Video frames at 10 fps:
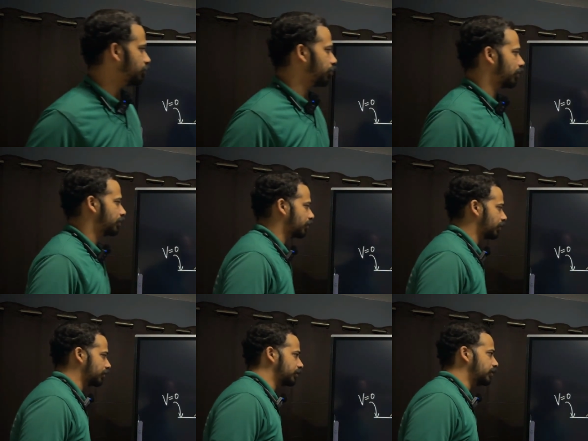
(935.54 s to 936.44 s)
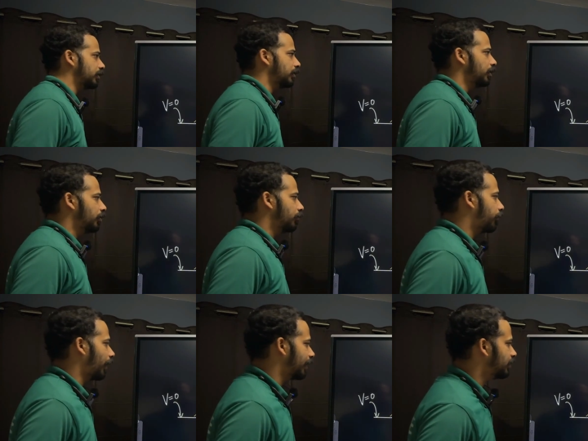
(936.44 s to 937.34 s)
potential energy.
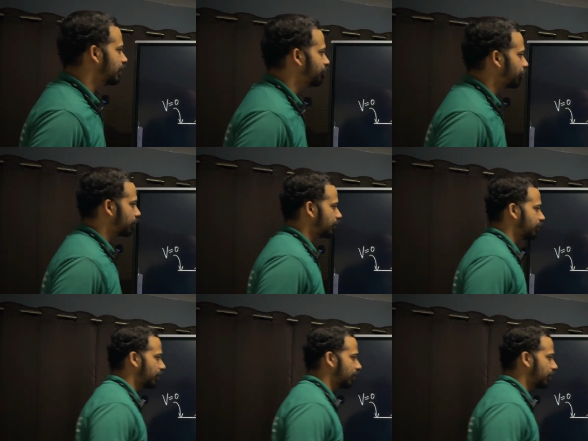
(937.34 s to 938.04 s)
Finally, potential